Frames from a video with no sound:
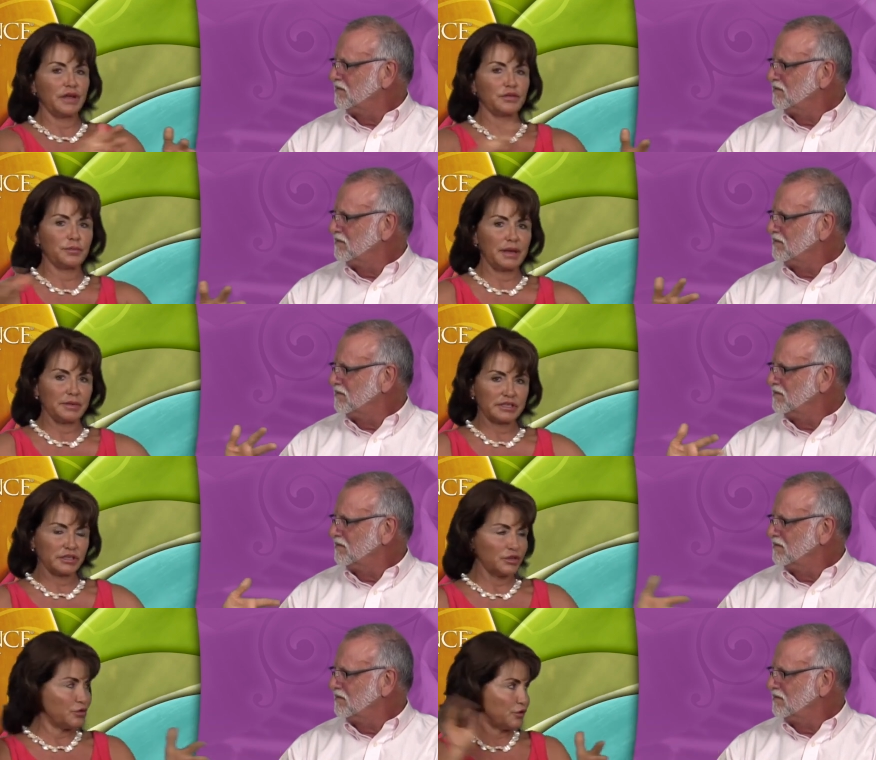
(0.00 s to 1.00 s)
Speaker 1: don't have their babies
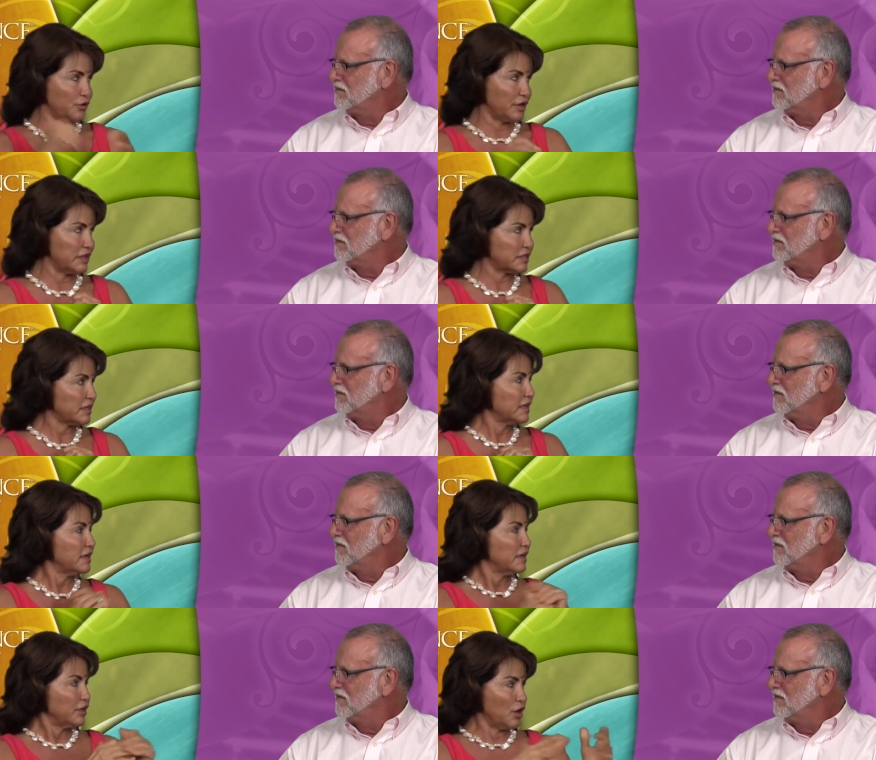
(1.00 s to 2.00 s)
till their 30s.
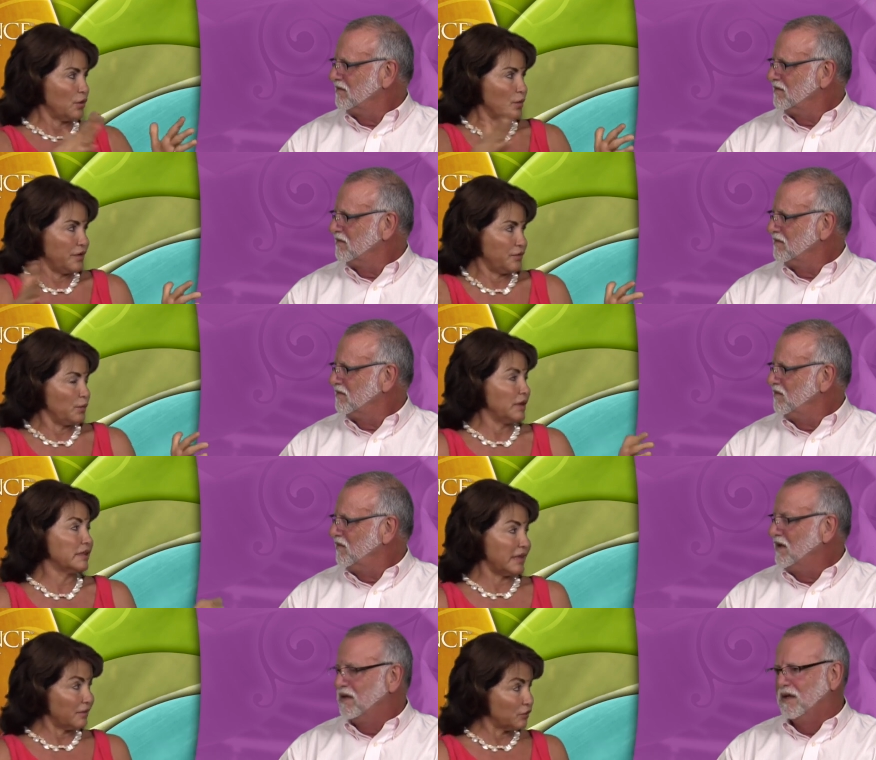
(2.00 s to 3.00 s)
You know, we
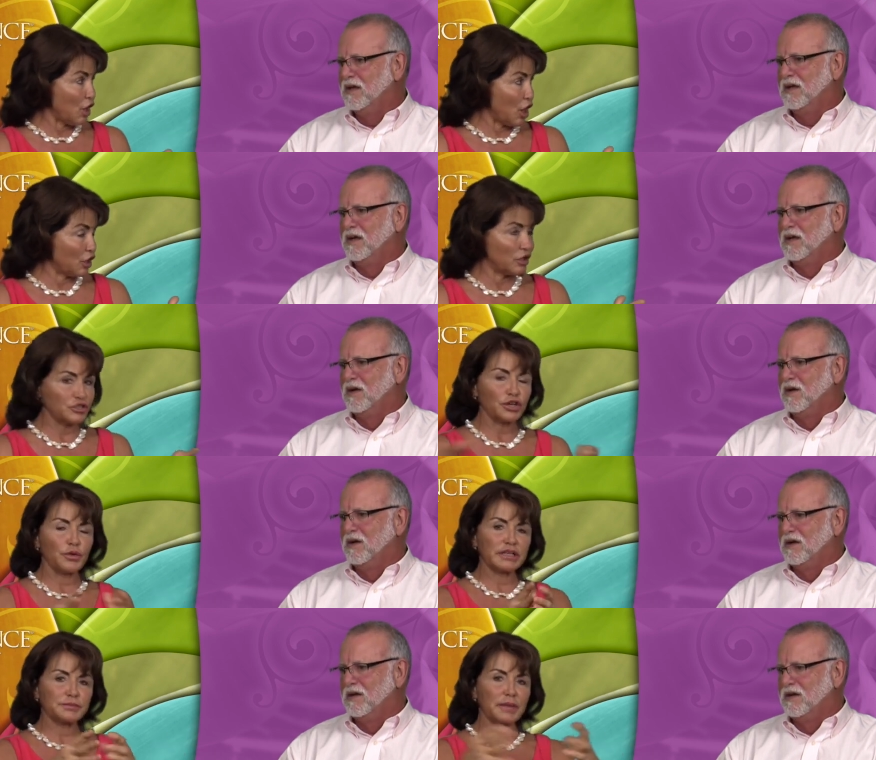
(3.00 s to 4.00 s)
live longer,
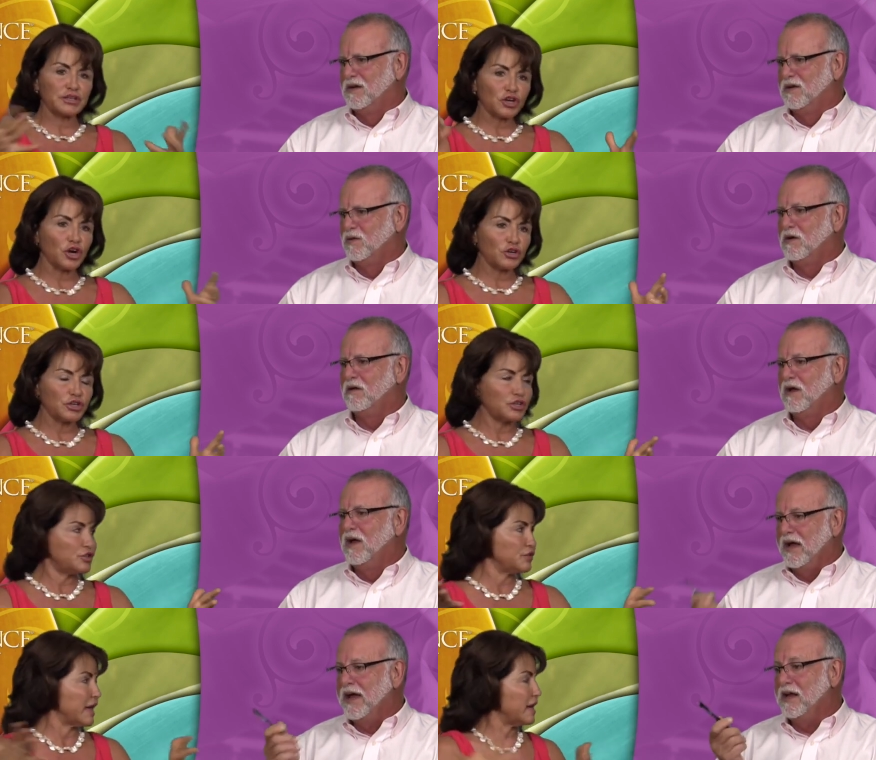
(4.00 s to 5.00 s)
so it's much harder
Speaker 2: to
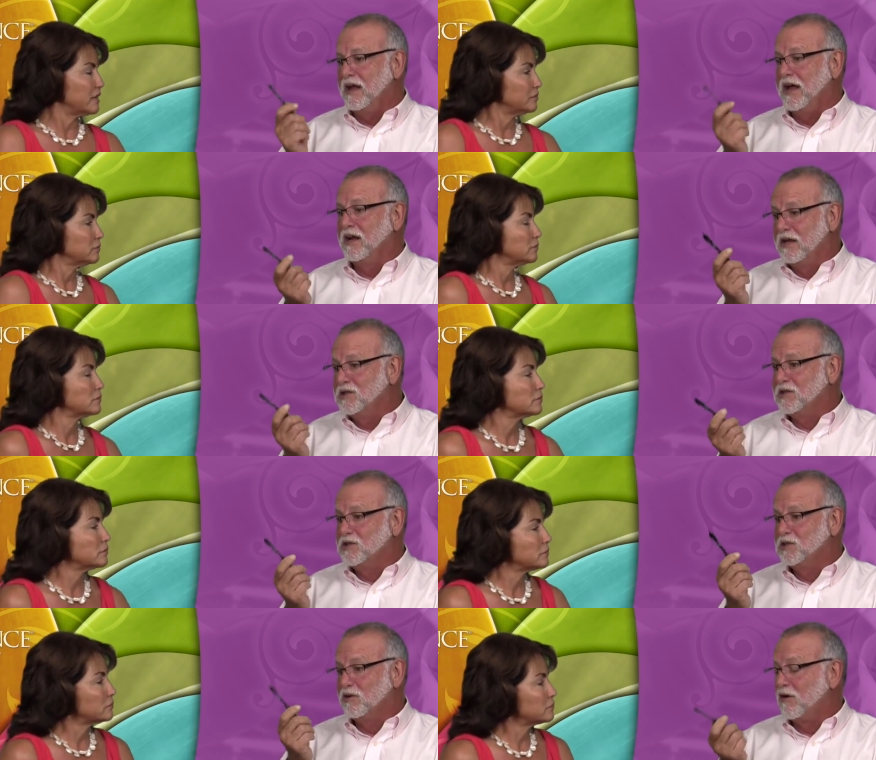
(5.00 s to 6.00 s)
do that.
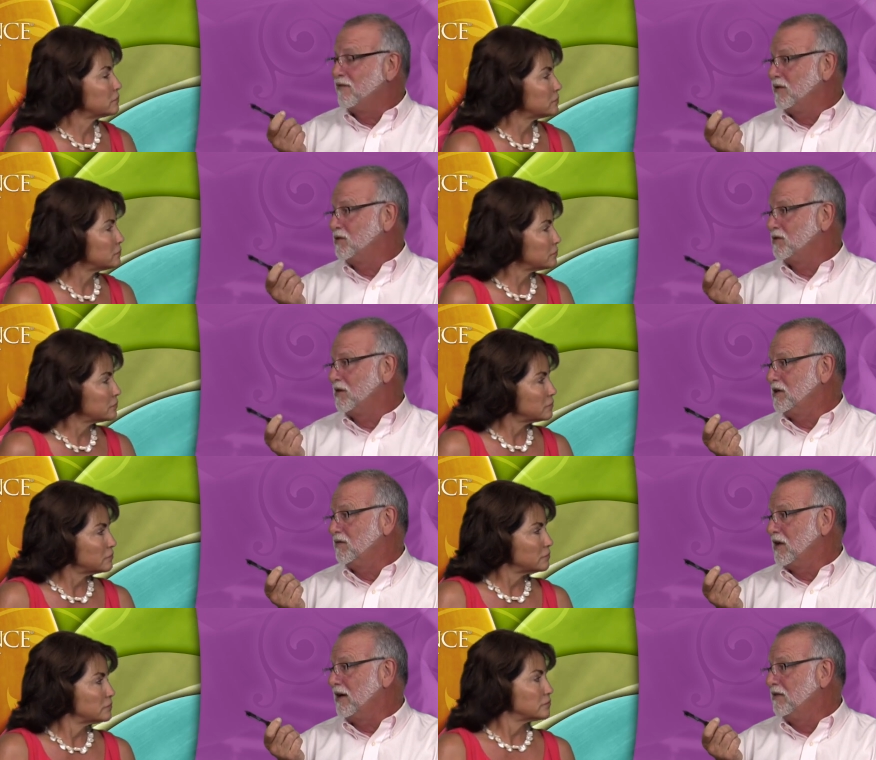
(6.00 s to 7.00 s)
Adolescence is an artificial stage
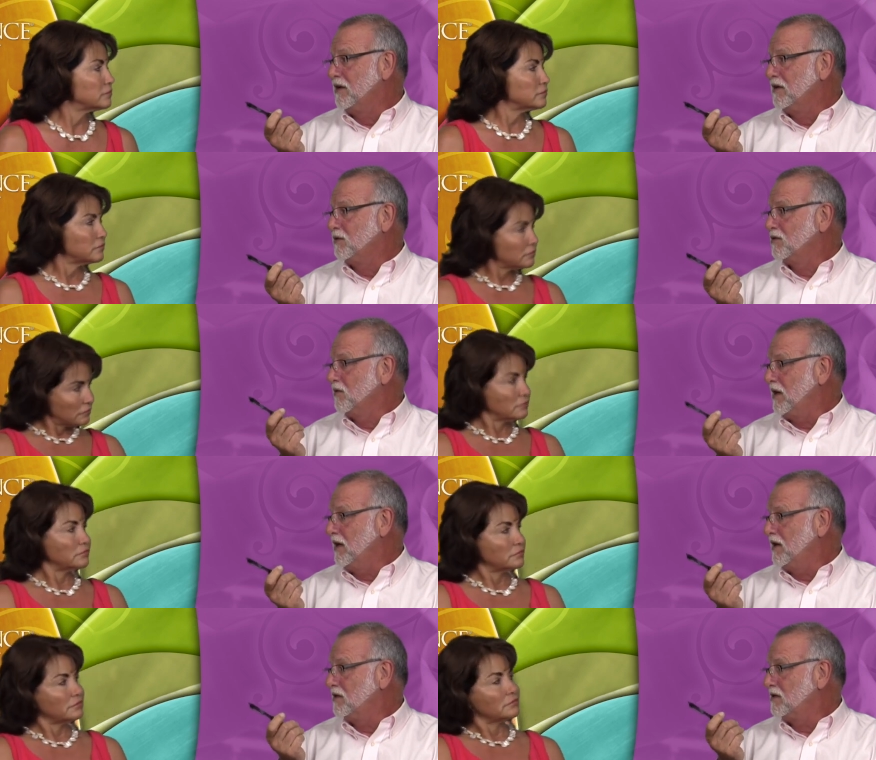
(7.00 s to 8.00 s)
of life that was
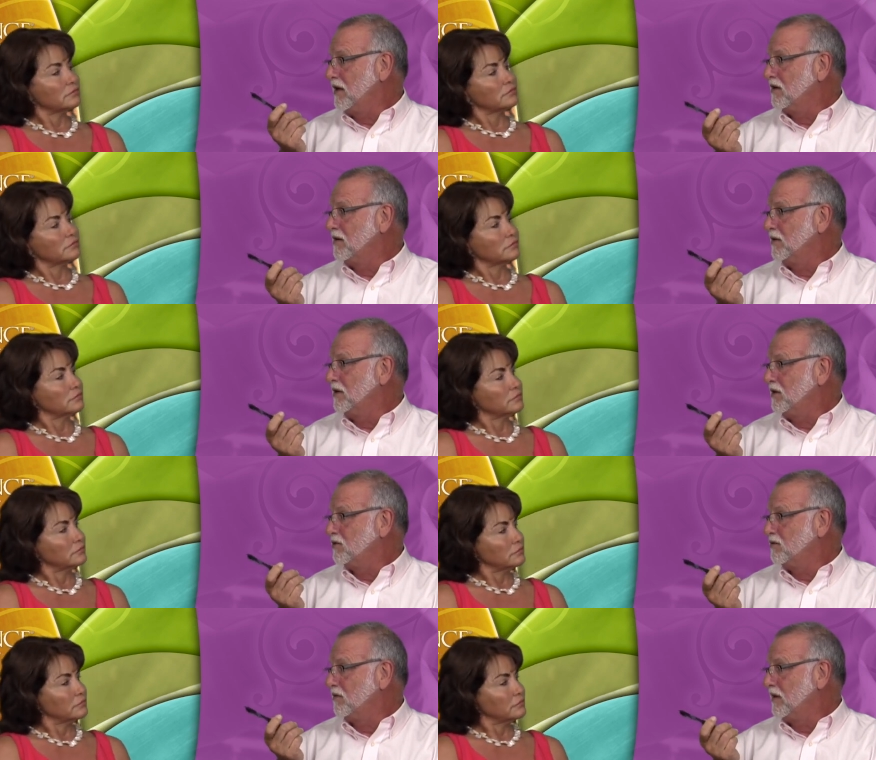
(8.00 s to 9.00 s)
created as an outcome of the
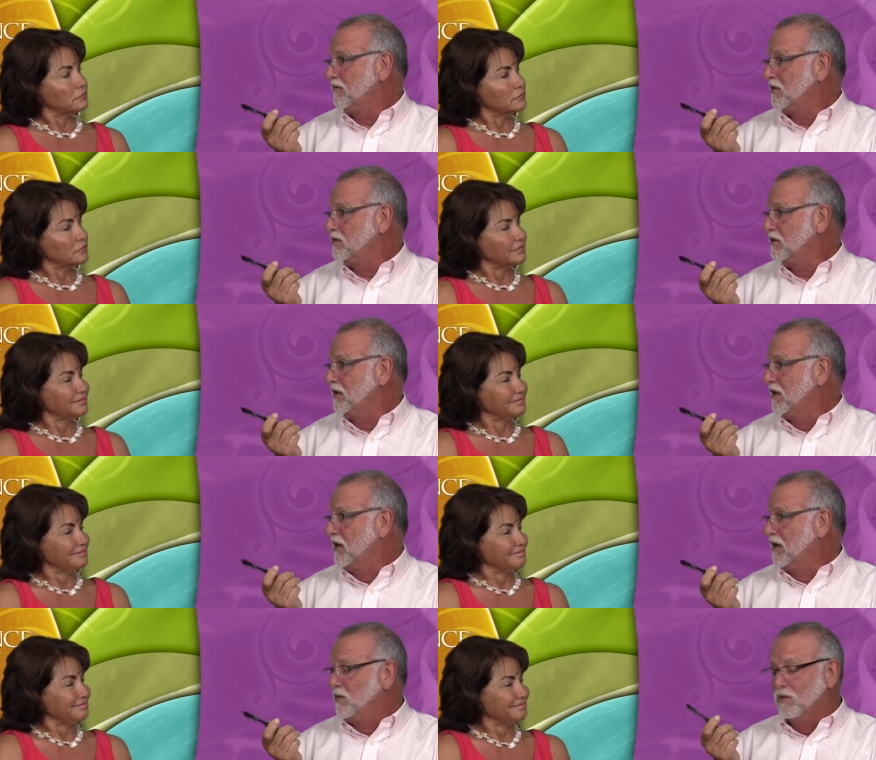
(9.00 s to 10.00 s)
Industrial Revolution.
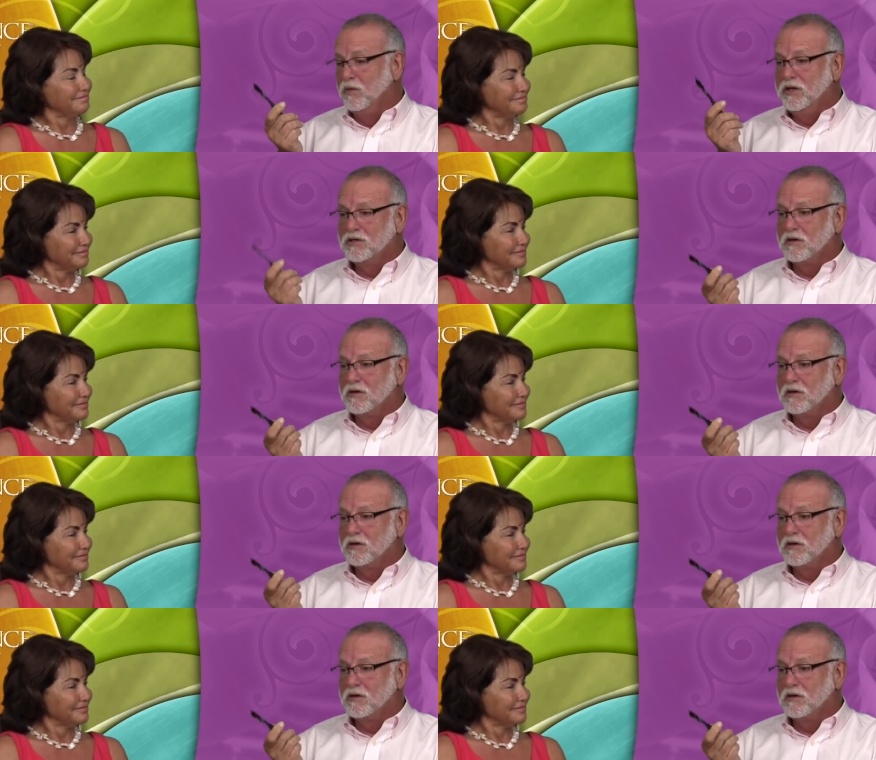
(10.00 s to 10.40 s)
When we